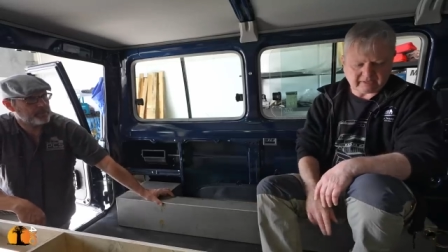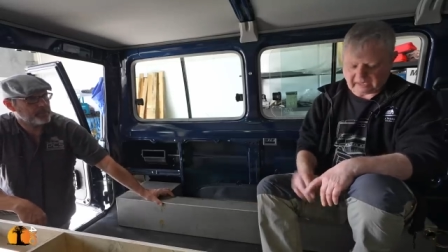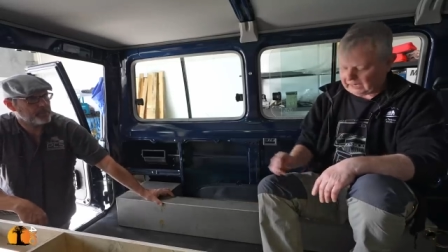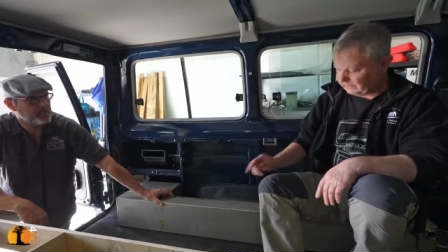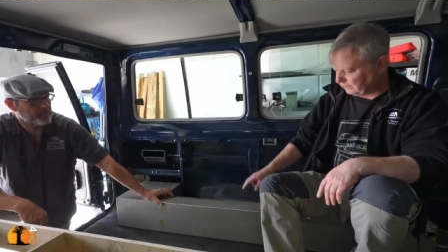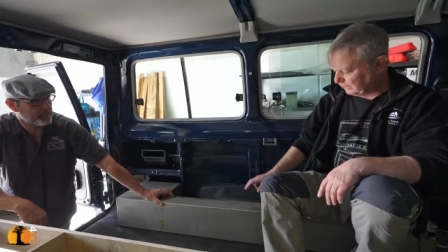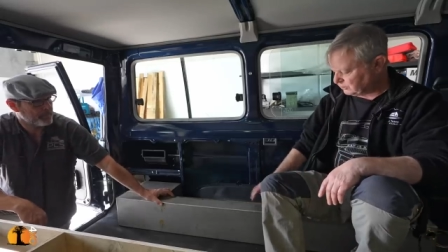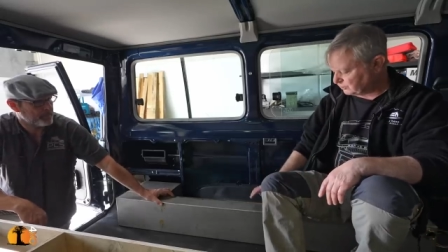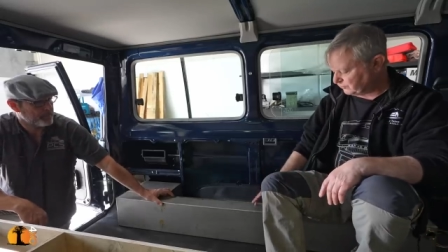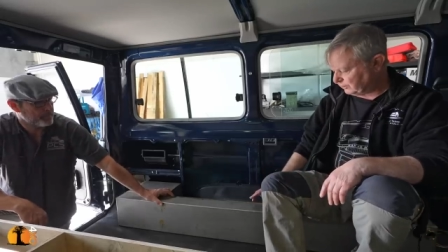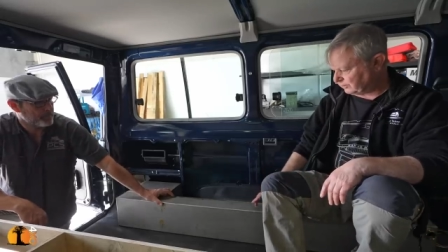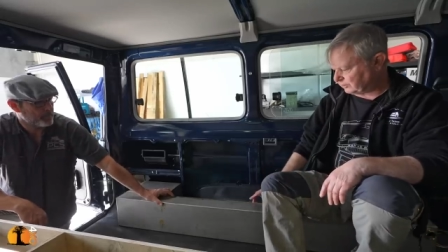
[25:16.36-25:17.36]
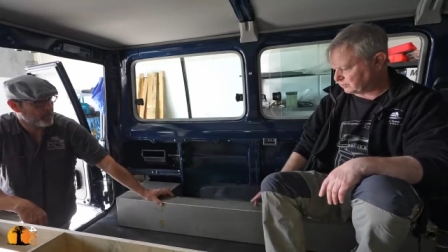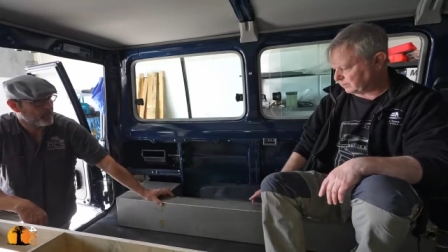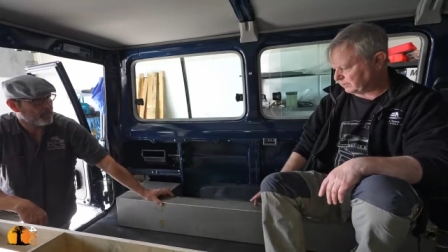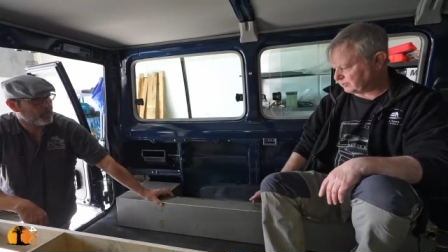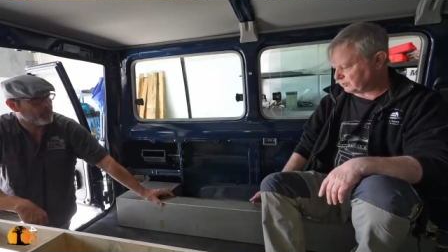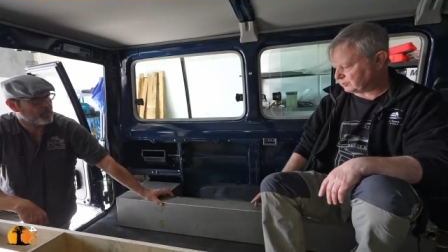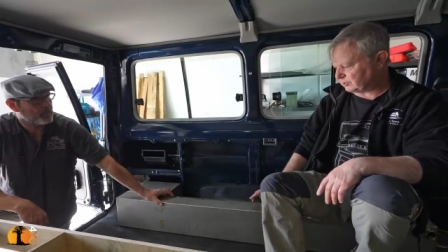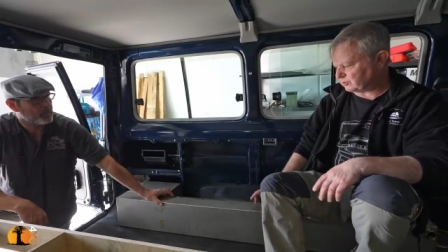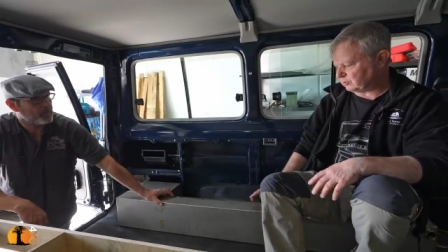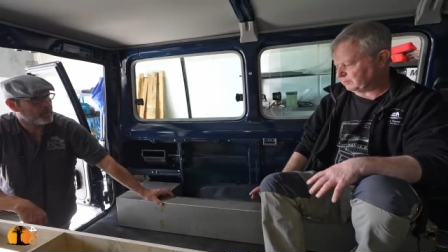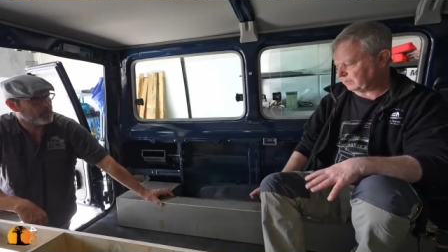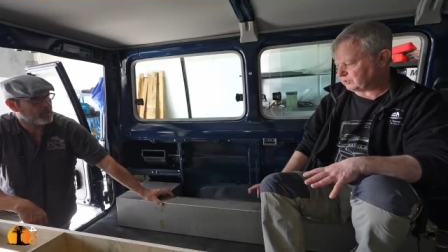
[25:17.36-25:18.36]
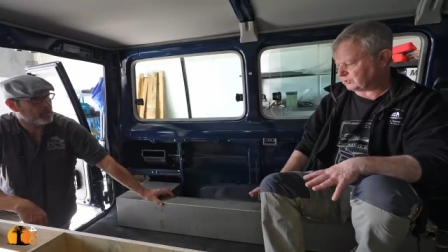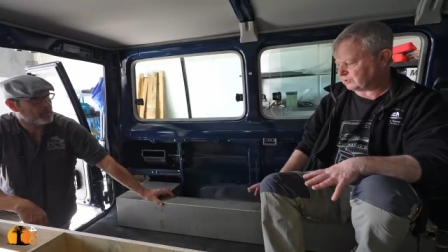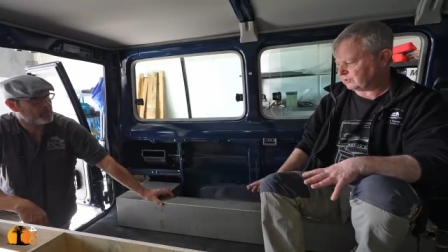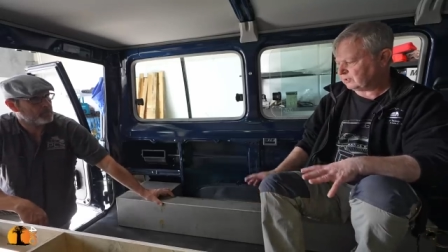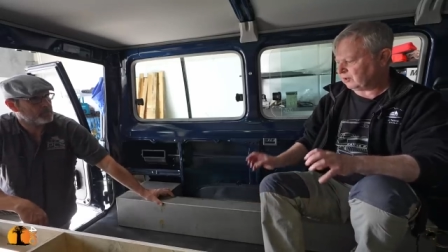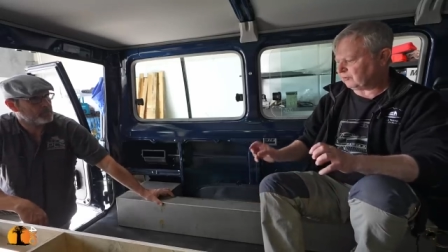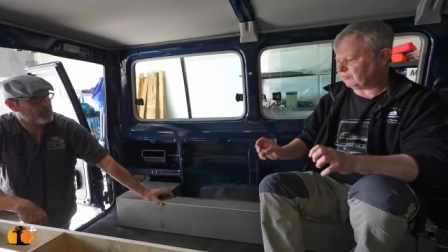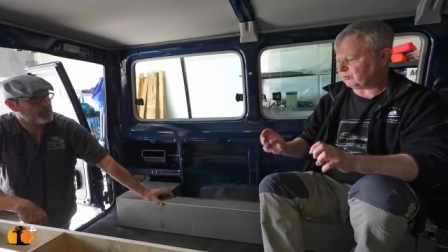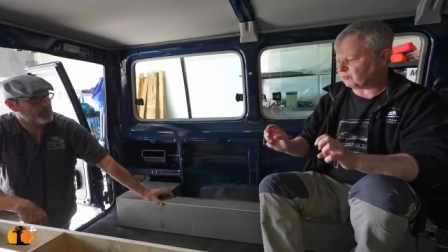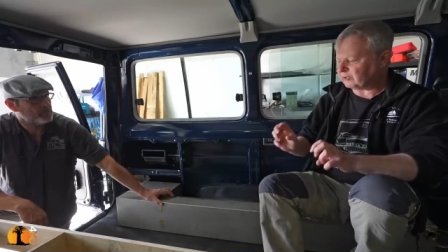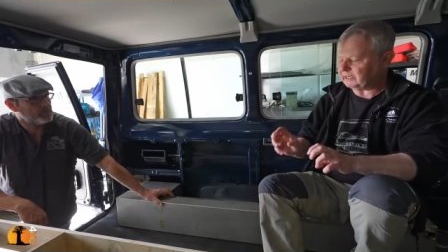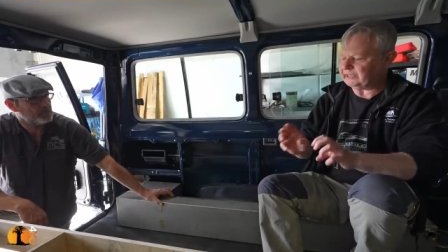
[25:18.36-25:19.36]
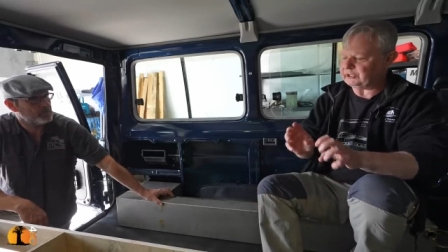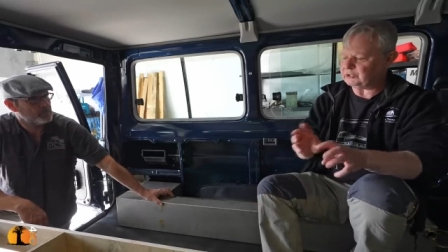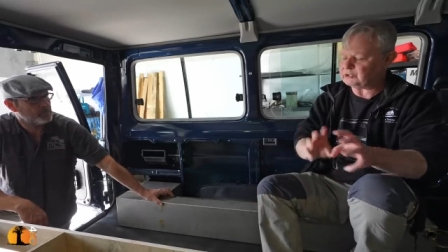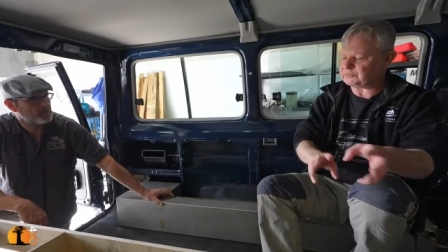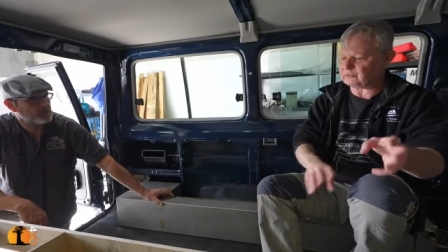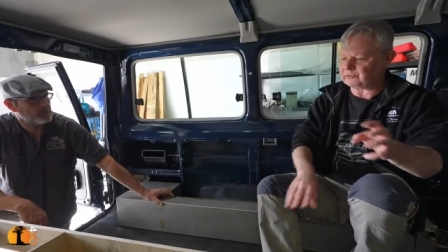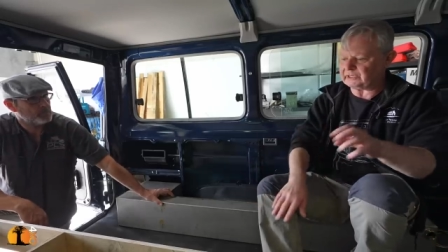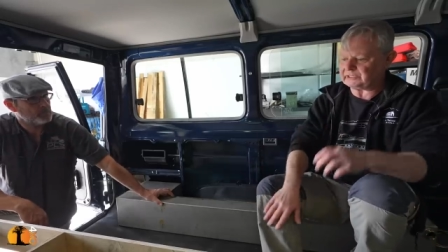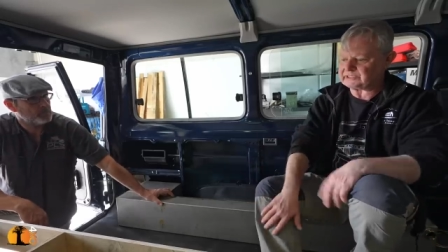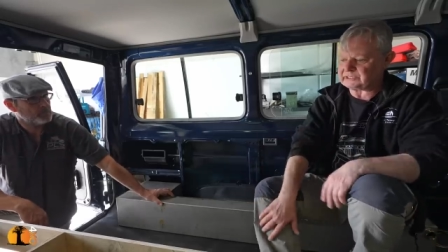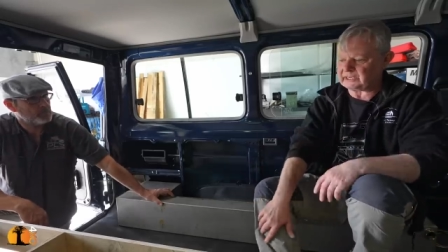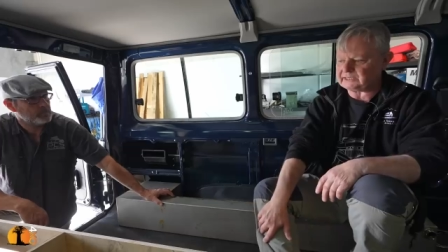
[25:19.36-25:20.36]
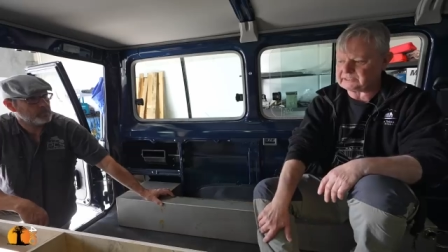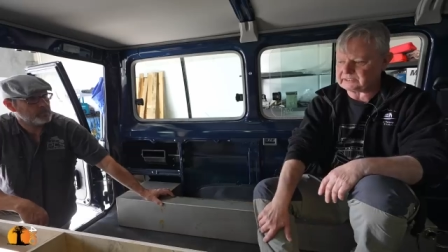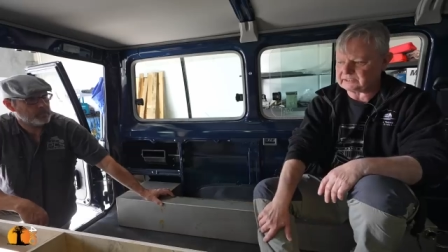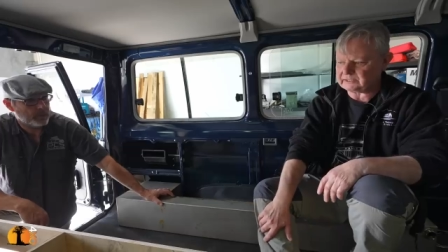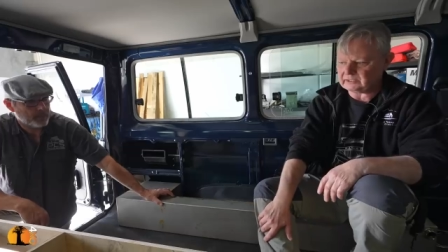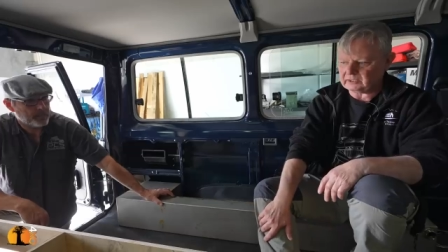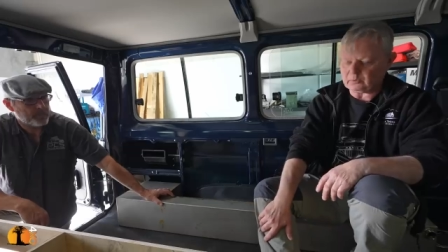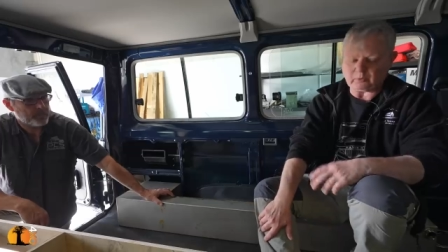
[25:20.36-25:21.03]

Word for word: I, I just feel this one is using too much of the really useful real estate, yeah.